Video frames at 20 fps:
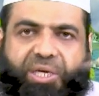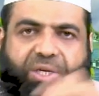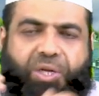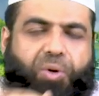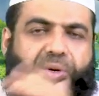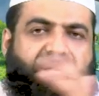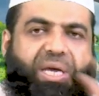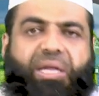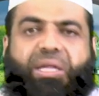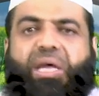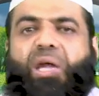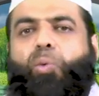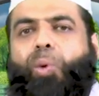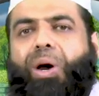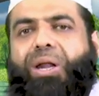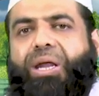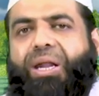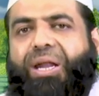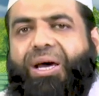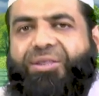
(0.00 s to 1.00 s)
Don't get at
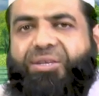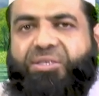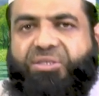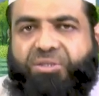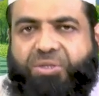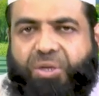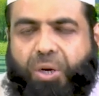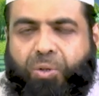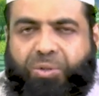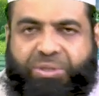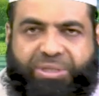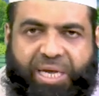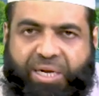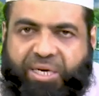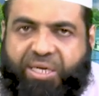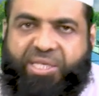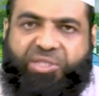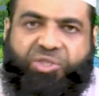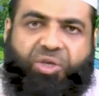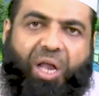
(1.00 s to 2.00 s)
one another's throats and
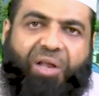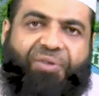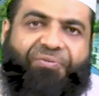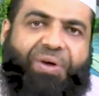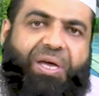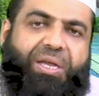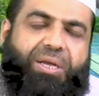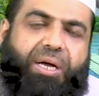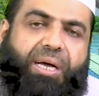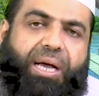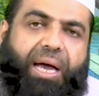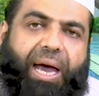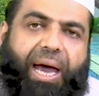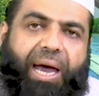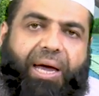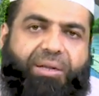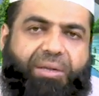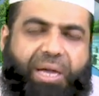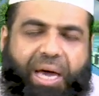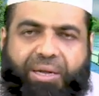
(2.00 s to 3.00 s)
resolve it
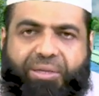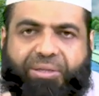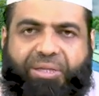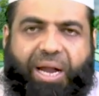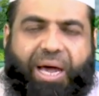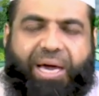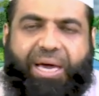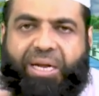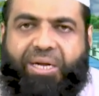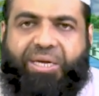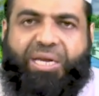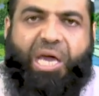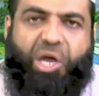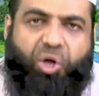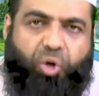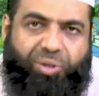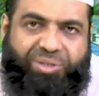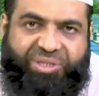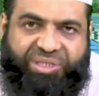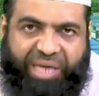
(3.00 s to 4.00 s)
and try and
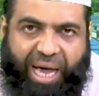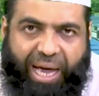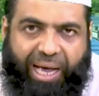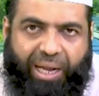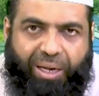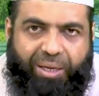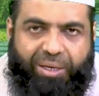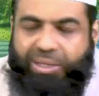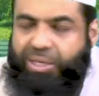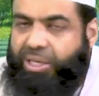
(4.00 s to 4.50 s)
reconcile.